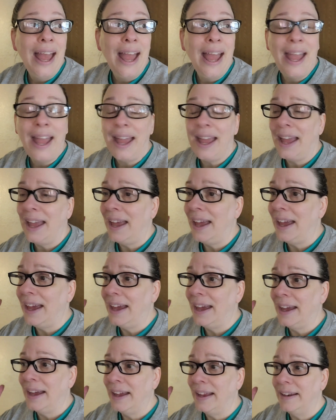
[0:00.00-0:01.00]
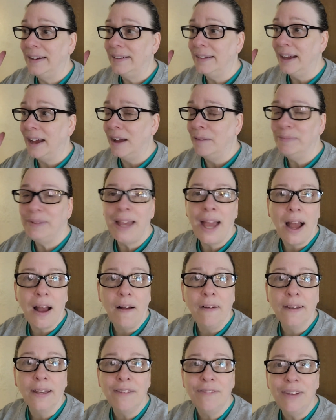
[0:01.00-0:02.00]
And um, yeah,
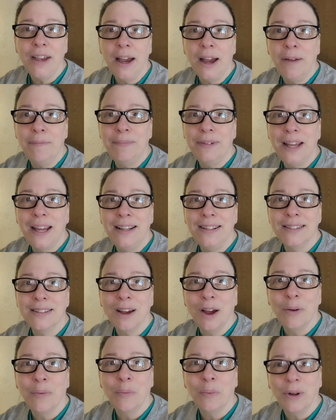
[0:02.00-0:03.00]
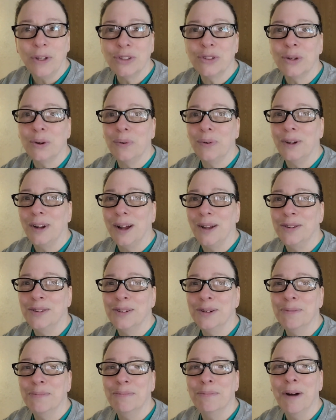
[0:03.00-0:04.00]
I'll give you updates on what's going on
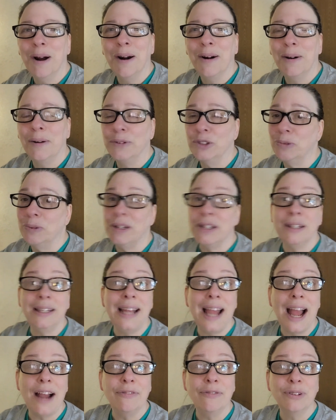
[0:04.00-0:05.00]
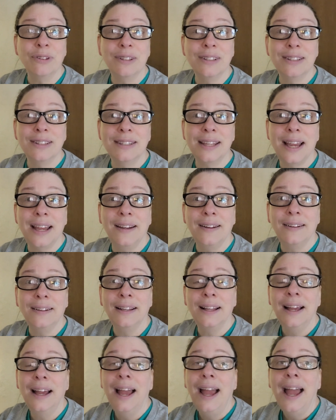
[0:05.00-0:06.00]
tomorrow, especially after the
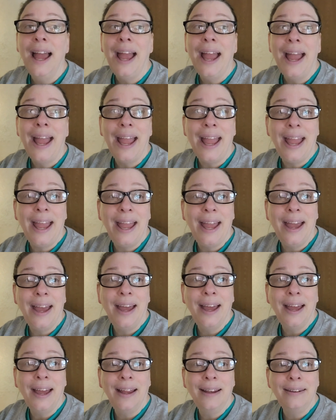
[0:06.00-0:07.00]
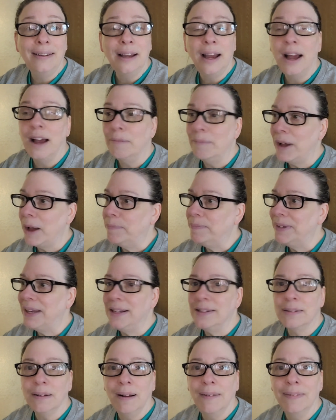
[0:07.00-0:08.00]
sale and um,
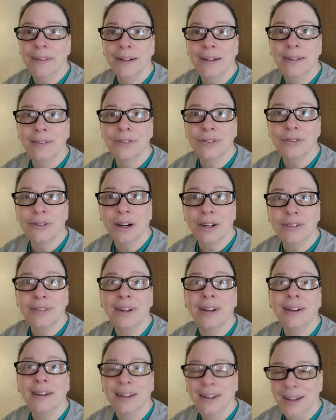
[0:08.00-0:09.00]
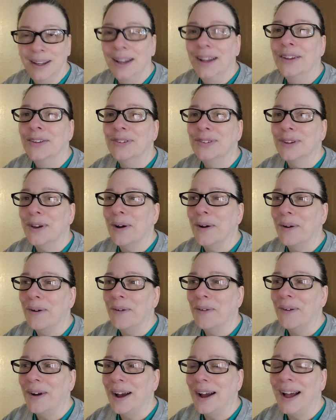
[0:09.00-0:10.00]
updates on the construction.
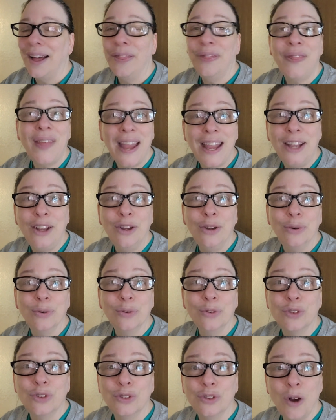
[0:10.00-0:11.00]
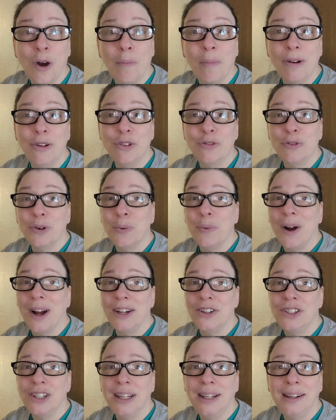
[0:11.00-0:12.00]
So uh, thank you so much for
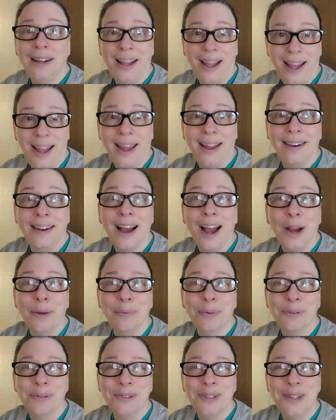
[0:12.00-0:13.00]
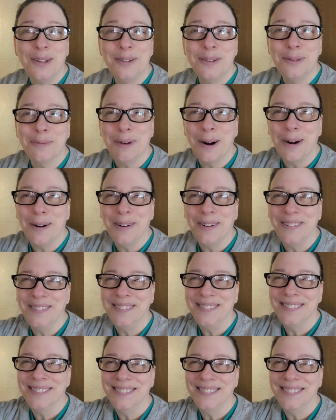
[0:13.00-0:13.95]
watching and I will see you tomorrow.